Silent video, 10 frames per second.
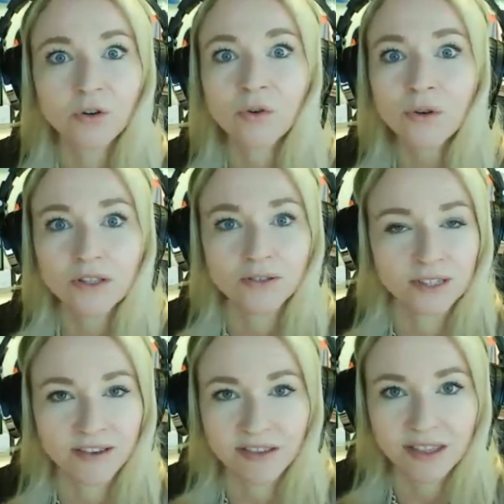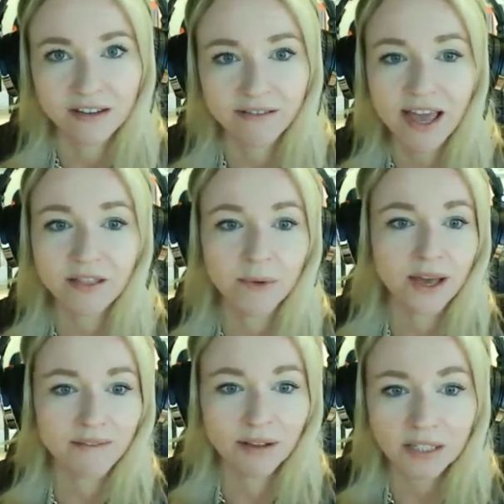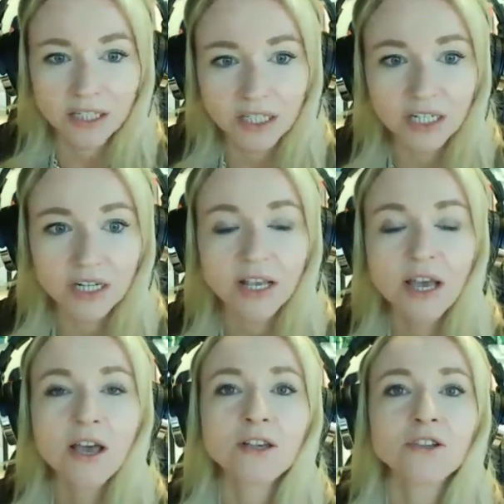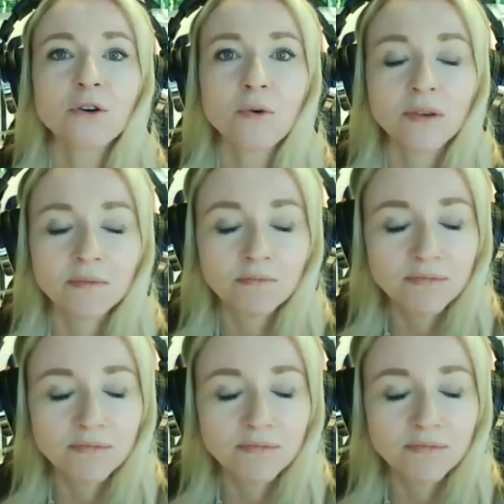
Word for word: who is receiving the grant we have volunteers so